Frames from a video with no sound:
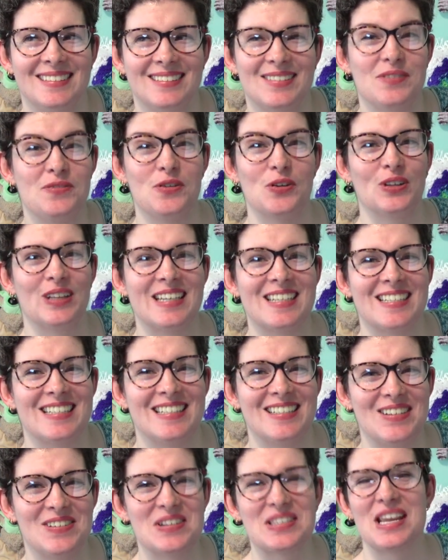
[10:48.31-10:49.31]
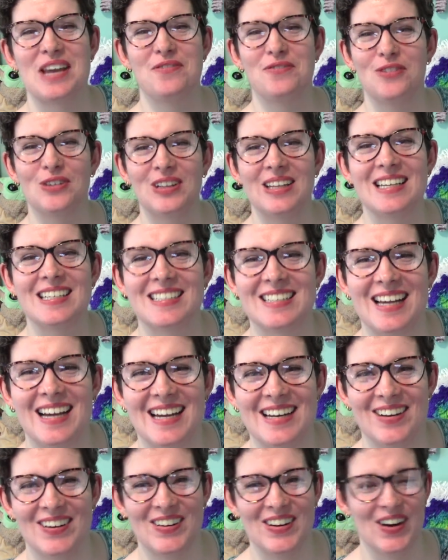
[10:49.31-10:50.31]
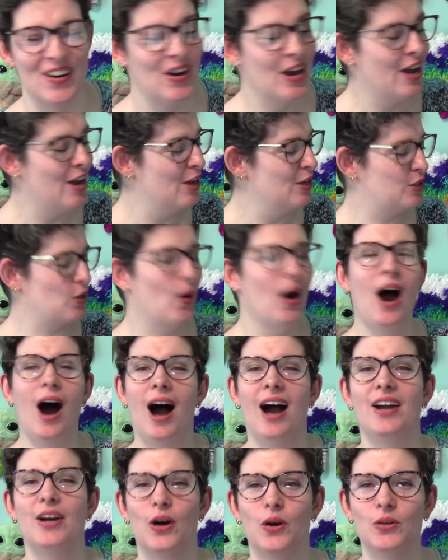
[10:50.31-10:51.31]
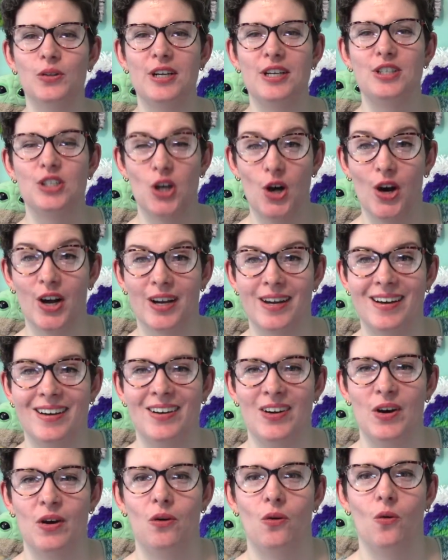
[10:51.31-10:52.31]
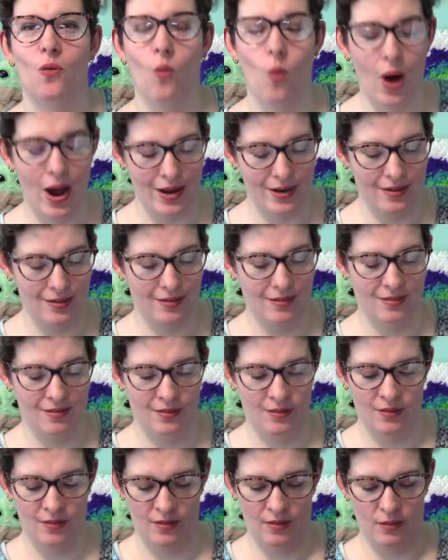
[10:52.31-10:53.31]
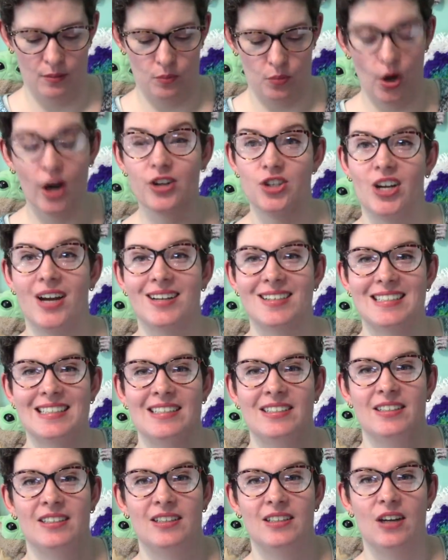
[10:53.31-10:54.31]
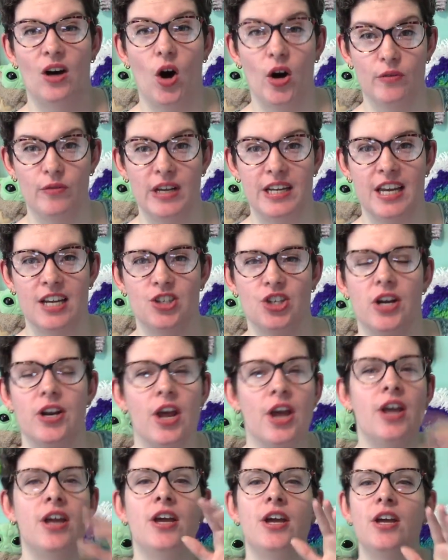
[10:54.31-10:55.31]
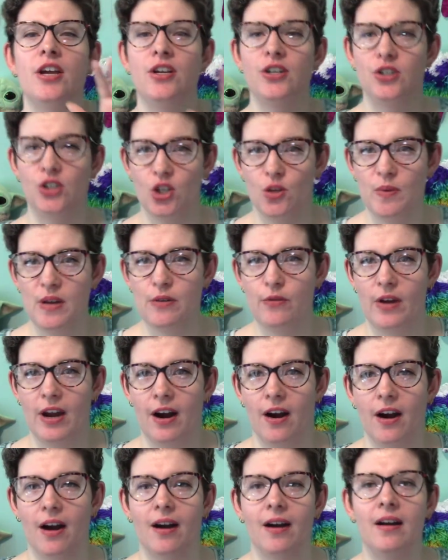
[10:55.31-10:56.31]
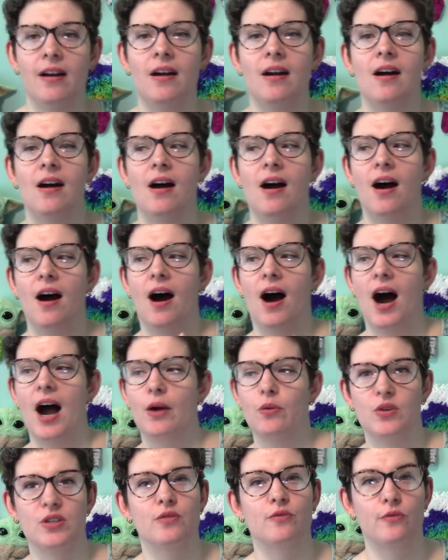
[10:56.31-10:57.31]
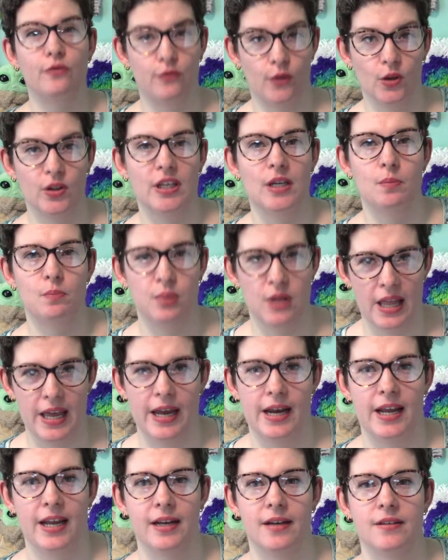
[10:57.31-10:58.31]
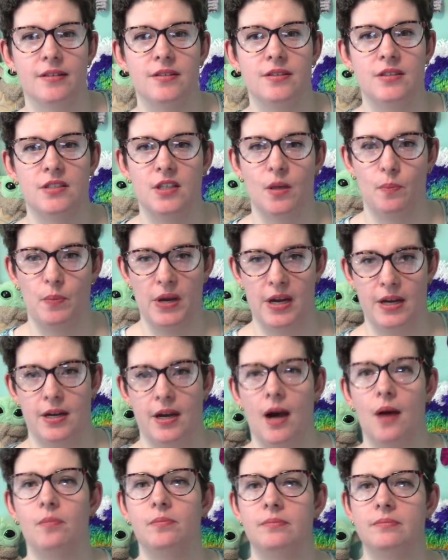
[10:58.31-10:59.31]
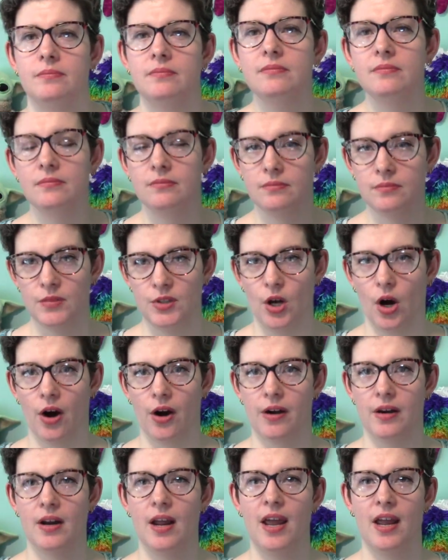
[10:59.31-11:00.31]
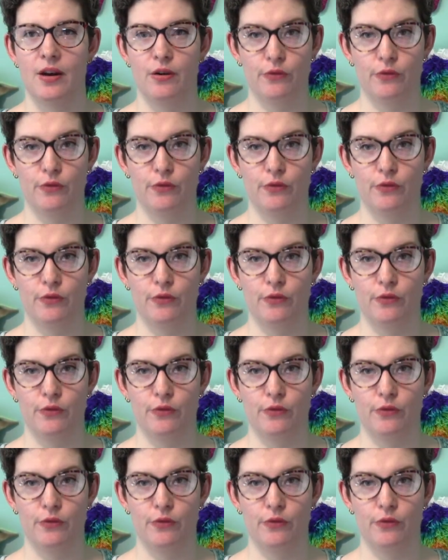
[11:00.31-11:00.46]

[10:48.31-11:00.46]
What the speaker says: foolish. Was I foolish? I don't know. So I only took one project on vacation. To be fair, I was fully planning to pick up yarn and